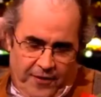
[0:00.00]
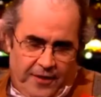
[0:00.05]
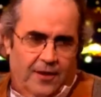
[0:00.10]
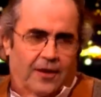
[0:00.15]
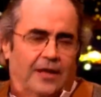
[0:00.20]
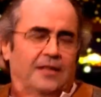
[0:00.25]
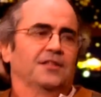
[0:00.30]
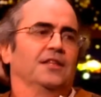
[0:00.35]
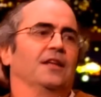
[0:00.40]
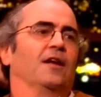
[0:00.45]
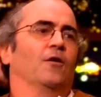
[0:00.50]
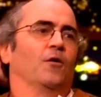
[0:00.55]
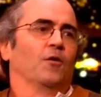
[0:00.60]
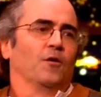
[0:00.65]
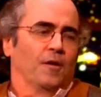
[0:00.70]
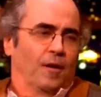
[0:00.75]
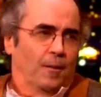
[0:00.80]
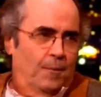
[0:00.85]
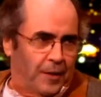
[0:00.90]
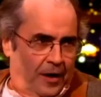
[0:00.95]
nice
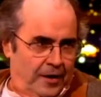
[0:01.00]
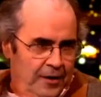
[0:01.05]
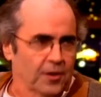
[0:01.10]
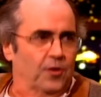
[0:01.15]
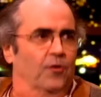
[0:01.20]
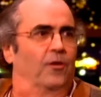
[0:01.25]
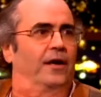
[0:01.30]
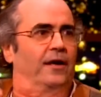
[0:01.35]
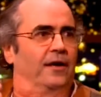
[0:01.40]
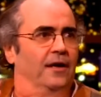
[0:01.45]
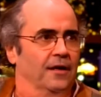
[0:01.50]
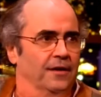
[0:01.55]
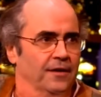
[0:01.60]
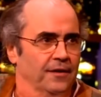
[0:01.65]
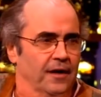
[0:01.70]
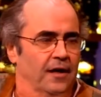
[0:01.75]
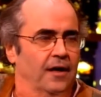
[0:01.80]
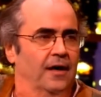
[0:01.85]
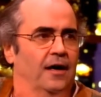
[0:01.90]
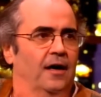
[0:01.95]
and great,
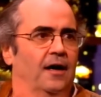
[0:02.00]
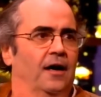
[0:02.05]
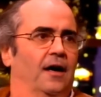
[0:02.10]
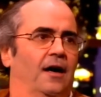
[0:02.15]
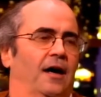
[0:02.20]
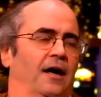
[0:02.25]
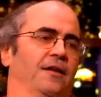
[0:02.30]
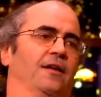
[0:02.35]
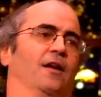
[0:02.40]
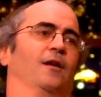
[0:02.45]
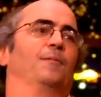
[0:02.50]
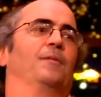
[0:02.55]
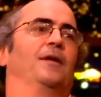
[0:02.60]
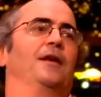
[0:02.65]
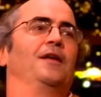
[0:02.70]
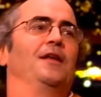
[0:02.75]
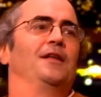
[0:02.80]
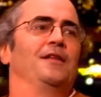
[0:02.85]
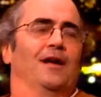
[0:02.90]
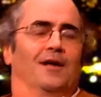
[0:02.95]
and I'm
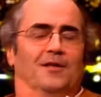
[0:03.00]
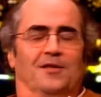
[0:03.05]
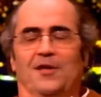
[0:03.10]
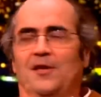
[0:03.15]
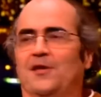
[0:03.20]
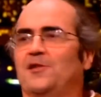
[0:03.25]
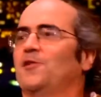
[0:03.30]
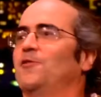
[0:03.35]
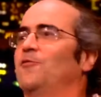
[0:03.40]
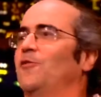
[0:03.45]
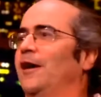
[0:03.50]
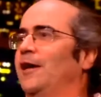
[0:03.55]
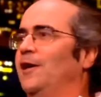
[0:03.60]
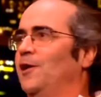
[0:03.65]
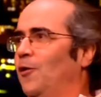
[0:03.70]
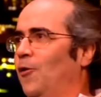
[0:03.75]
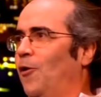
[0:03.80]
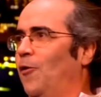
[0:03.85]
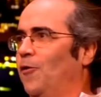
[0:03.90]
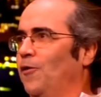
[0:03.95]
being inducted into the
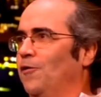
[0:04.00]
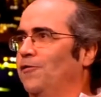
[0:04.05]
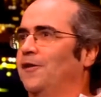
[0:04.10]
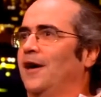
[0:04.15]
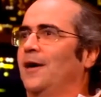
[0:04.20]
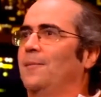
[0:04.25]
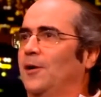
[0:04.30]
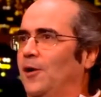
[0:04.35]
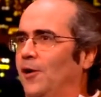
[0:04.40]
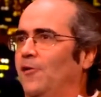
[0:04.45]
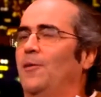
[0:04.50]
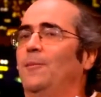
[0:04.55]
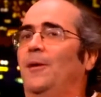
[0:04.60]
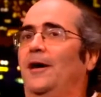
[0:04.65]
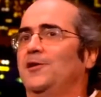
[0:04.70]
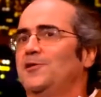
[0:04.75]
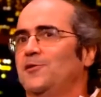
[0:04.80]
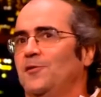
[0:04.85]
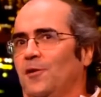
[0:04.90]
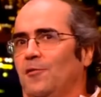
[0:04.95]
Radio Hall of Fame, and I
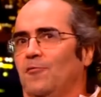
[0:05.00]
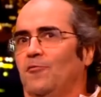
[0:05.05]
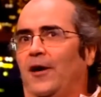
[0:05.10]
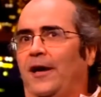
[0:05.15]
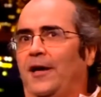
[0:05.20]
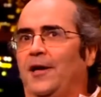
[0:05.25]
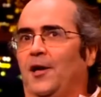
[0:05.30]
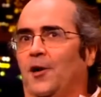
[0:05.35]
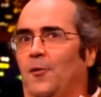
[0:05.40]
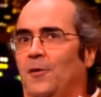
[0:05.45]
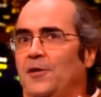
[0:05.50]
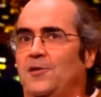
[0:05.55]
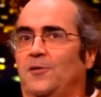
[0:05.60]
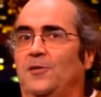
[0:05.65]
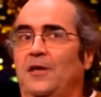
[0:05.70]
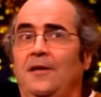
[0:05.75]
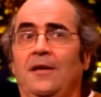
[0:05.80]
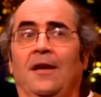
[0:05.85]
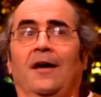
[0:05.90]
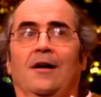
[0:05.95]
remind you that radio is
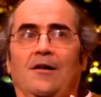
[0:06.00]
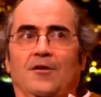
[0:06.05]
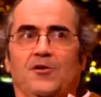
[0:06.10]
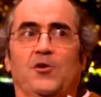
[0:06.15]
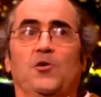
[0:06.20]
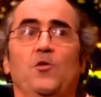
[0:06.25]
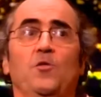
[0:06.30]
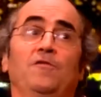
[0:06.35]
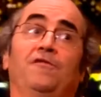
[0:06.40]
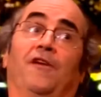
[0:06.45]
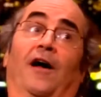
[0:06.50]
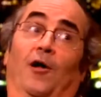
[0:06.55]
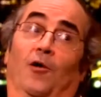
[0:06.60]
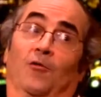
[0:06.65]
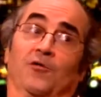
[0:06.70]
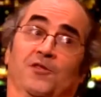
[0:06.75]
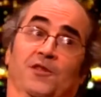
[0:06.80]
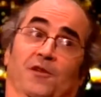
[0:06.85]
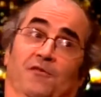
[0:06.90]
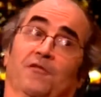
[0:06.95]
only 2
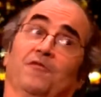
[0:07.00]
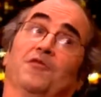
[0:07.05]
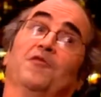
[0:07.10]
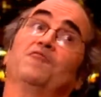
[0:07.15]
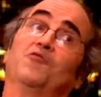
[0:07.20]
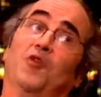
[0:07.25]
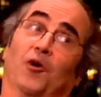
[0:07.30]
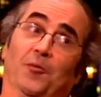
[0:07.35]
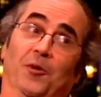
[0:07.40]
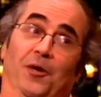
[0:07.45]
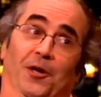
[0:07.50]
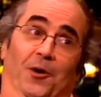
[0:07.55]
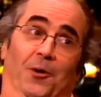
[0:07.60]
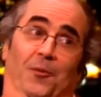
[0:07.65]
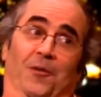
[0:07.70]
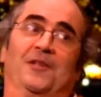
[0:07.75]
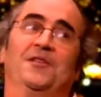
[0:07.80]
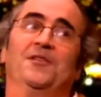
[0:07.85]
vowels different from rodeo. It's